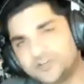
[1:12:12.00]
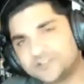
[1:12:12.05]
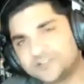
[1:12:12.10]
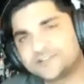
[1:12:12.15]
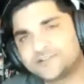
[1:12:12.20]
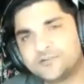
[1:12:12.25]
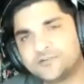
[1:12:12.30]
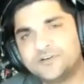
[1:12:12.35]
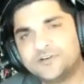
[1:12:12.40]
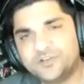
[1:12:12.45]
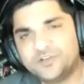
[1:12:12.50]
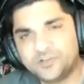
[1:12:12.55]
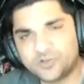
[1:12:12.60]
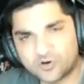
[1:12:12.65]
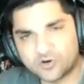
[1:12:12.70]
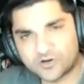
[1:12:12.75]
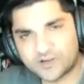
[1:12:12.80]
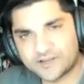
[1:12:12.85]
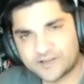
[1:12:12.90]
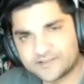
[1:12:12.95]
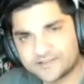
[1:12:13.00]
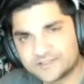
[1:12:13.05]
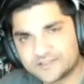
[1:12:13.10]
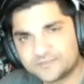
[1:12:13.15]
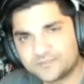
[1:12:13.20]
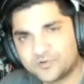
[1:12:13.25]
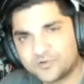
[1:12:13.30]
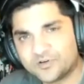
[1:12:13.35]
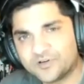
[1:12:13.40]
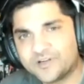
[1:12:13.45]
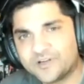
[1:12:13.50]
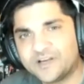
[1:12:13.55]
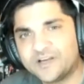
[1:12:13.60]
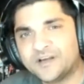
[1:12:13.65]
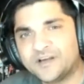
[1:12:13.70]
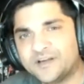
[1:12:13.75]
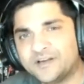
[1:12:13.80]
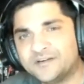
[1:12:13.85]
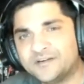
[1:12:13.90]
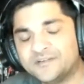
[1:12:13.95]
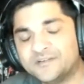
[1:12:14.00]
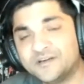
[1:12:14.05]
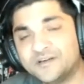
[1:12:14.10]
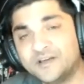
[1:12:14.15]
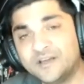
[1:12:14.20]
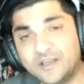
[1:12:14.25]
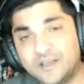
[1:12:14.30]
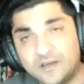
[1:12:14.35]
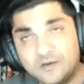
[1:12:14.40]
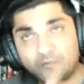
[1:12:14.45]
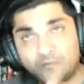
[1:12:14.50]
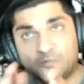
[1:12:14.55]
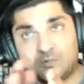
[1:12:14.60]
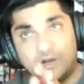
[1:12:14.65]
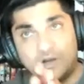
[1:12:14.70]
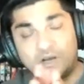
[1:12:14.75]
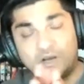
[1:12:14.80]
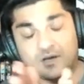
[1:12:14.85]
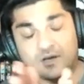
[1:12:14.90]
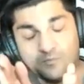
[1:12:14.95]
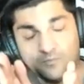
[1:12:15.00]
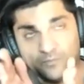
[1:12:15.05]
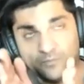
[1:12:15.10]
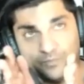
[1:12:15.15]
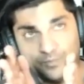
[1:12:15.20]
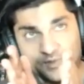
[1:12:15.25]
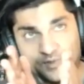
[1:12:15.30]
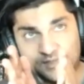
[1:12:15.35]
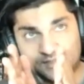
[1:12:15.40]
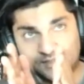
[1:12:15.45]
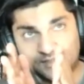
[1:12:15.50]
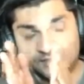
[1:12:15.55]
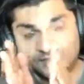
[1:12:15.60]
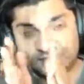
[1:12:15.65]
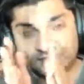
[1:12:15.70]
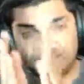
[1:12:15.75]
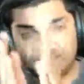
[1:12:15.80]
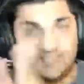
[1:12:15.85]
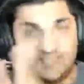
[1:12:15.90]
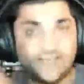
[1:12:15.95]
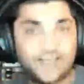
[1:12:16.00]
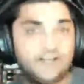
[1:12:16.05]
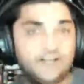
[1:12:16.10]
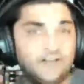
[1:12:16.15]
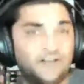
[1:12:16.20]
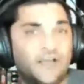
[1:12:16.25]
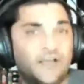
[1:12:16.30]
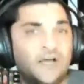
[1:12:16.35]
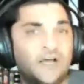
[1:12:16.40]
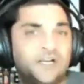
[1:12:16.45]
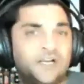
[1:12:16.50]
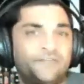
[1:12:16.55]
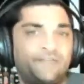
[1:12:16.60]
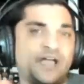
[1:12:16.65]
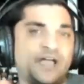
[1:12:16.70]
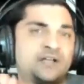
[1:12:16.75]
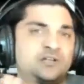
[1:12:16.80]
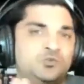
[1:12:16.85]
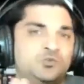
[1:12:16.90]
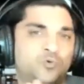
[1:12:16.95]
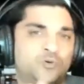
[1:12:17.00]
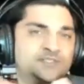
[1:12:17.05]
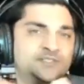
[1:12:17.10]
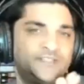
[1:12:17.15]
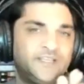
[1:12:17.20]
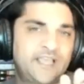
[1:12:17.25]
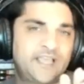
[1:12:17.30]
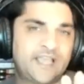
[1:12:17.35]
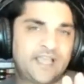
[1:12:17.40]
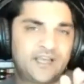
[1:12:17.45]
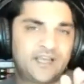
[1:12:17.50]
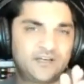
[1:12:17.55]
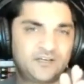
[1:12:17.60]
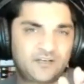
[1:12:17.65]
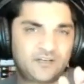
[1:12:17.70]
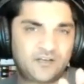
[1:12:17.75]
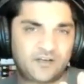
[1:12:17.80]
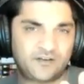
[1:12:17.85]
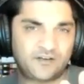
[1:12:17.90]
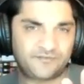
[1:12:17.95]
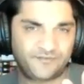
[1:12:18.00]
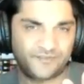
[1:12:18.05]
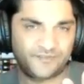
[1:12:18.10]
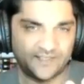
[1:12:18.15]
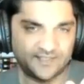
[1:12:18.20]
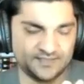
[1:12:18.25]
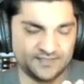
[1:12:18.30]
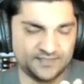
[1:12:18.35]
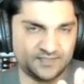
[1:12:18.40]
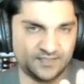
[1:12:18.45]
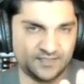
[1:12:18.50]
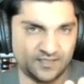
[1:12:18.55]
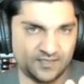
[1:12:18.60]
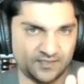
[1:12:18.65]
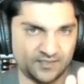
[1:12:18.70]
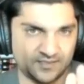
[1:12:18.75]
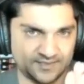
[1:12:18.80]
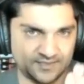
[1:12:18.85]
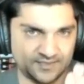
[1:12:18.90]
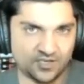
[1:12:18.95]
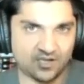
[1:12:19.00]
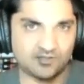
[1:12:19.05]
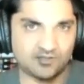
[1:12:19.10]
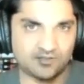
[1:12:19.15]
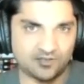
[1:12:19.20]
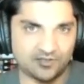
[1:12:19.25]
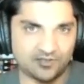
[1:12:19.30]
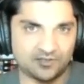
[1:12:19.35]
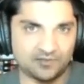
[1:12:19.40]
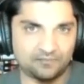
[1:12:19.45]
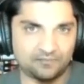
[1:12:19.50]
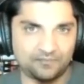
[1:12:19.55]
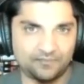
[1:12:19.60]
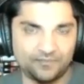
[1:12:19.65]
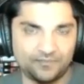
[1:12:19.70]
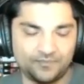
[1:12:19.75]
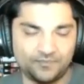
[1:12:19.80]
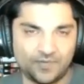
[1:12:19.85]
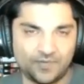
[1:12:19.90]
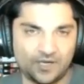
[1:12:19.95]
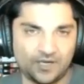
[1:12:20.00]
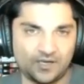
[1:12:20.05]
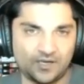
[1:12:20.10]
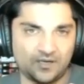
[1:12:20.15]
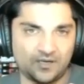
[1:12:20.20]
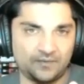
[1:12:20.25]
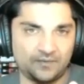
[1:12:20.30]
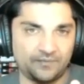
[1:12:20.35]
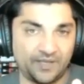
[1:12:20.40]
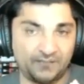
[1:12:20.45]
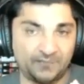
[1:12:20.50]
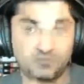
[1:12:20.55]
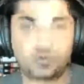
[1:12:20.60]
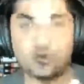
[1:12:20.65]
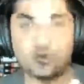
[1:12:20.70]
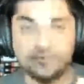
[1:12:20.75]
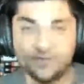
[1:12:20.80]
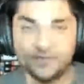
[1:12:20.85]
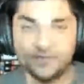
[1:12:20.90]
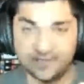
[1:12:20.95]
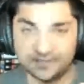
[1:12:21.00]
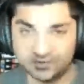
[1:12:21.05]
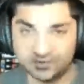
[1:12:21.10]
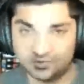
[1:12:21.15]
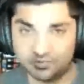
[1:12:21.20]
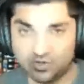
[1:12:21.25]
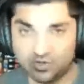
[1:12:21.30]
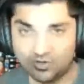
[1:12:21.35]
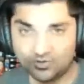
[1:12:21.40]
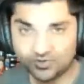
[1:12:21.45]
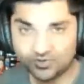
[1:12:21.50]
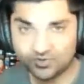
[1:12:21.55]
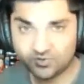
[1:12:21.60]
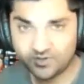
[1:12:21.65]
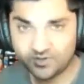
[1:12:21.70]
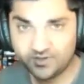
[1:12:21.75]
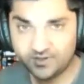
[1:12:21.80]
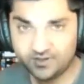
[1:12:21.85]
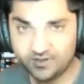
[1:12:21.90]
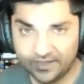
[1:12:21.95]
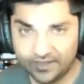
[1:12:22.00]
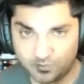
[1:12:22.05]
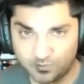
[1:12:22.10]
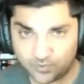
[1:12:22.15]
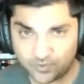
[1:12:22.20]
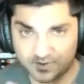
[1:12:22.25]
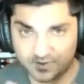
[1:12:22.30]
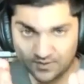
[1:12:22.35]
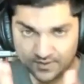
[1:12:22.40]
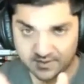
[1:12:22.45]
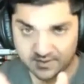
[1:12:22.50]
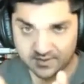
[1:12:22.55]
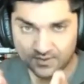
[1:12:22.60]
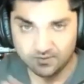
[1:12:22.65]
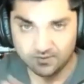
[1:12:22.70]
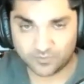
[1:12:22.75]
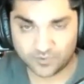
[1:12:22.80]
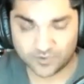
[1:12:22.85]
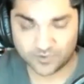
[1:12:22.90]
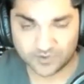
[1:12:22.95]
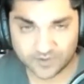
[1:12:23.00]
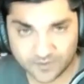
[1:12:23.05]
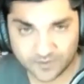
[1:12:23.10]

you're still in New York at this point, and was the sale kind of towards the end of this this other employment that you were also in, like with the